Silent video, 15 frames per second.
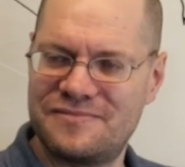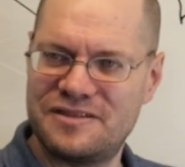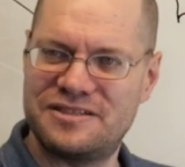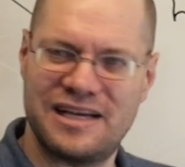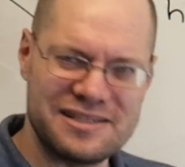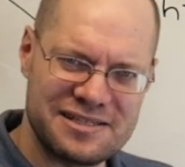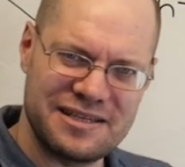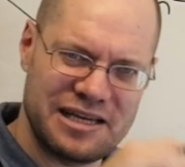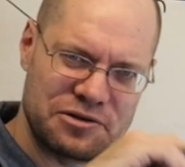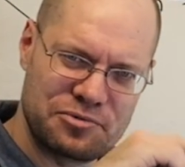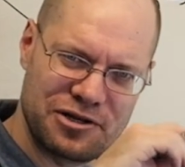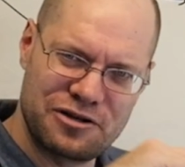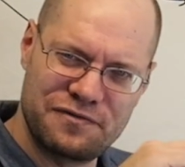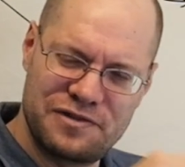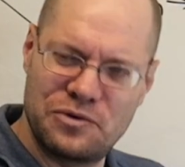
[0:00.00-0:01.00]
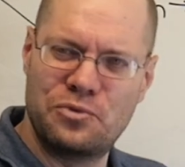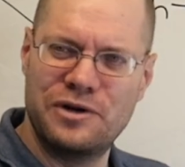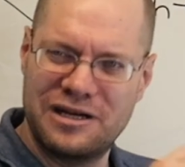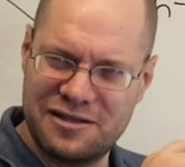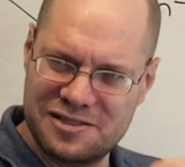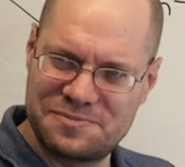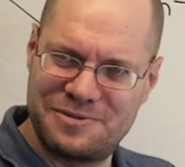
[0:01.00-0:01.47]
Doesn't get rid of the
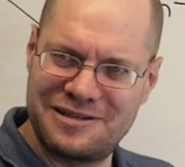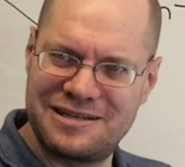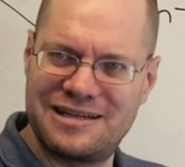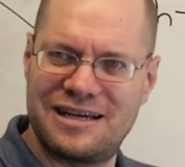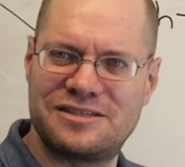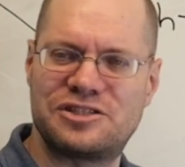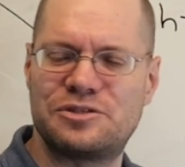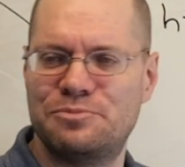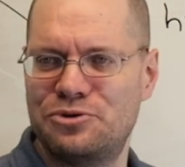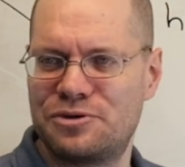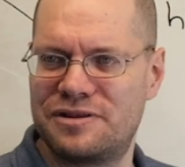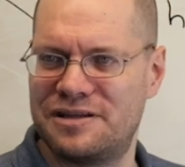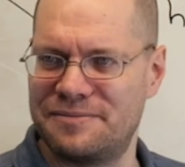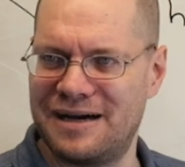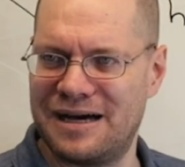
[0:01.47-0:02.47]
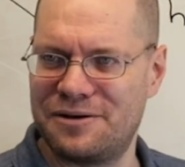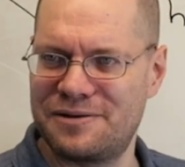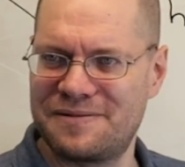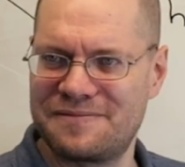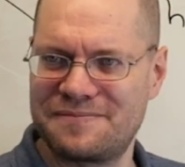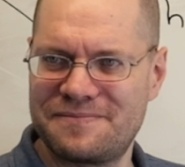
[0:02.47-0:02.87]
wiggles, but it does smooth them out.